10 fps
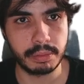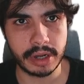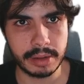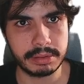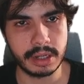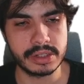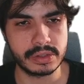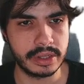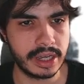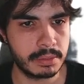
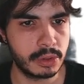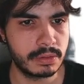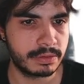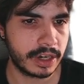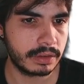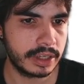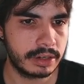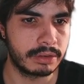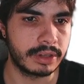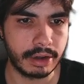pipelines.yaml file
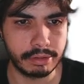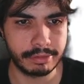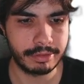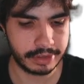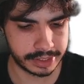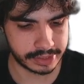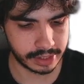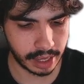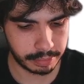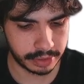here on how things
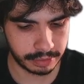happen.